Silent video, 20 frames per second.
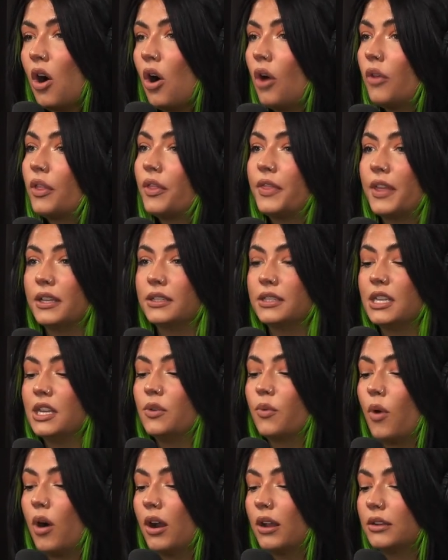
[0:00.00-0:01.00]
all the things that
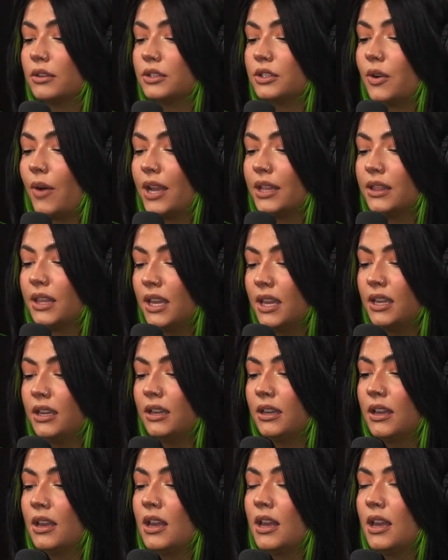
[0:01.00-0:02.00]
you want. So I
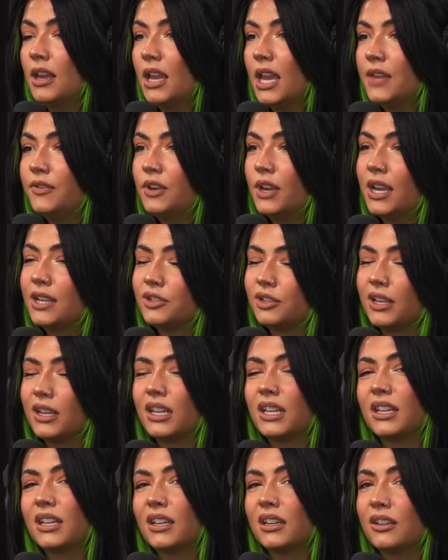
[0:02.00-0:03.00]
think if you guys are
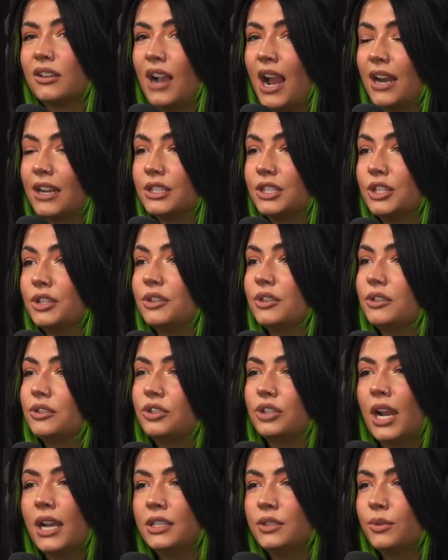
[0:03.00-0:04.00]
like, ugh,
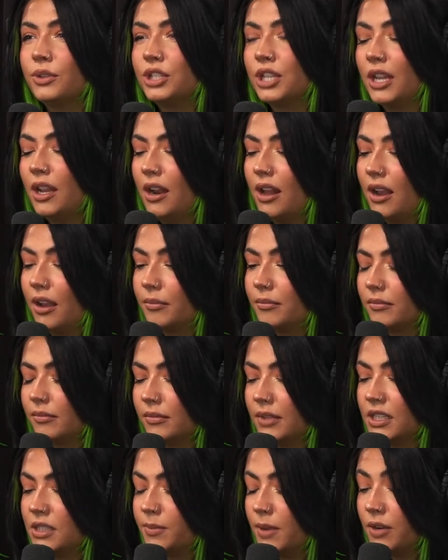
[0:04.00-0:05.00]
gratitude, try switching it up.
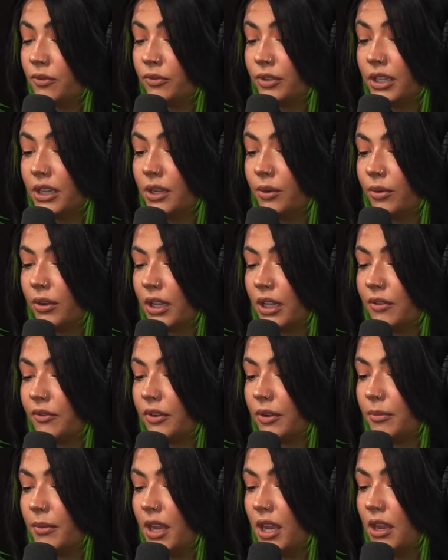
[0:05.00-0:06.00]
It's been really
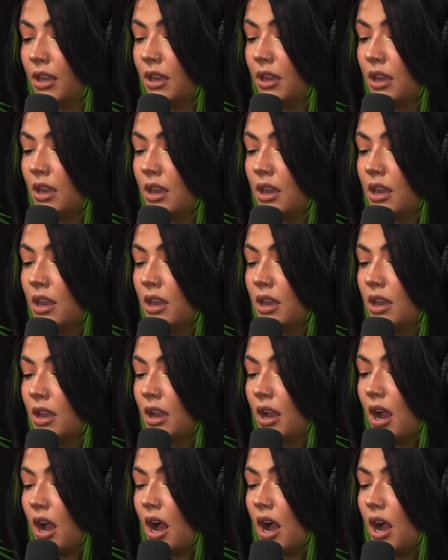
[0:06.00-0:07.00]
working for me.
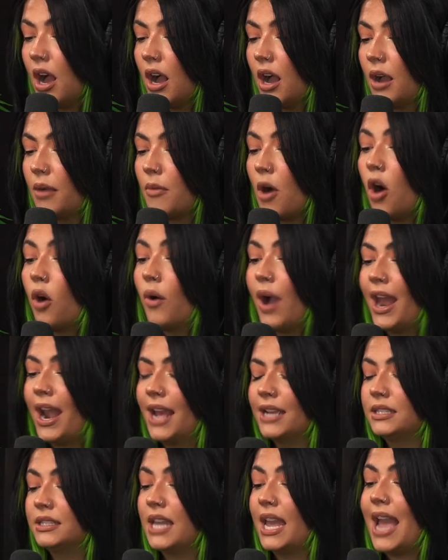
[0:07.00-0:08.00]

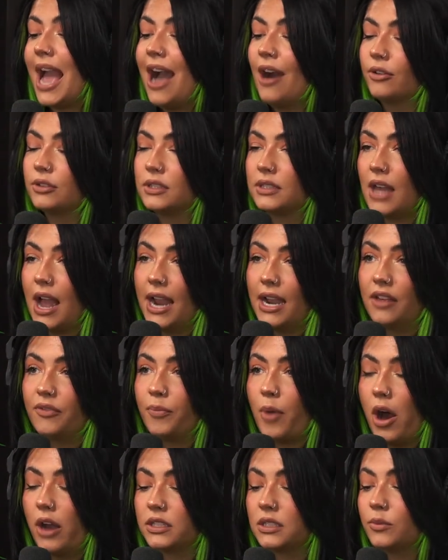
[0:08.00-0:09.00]
And I say outside
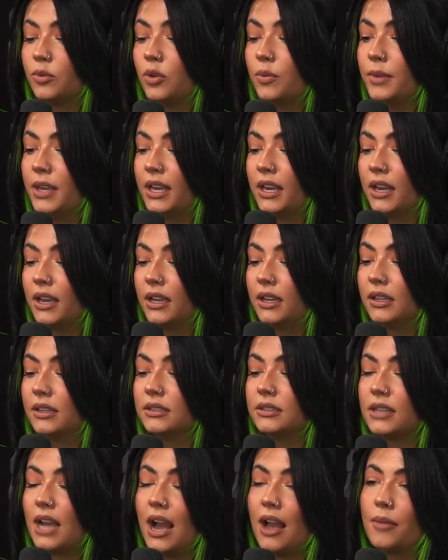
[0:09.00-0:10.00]
if possible,
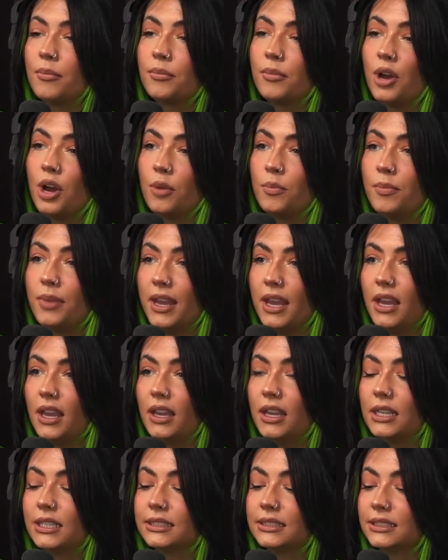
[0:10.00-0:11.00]
because I'm a
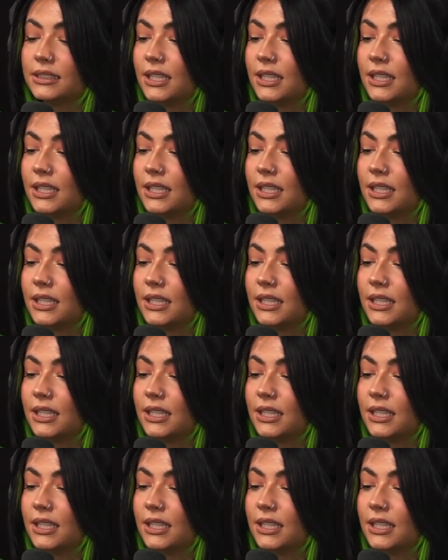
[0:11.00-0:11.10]
big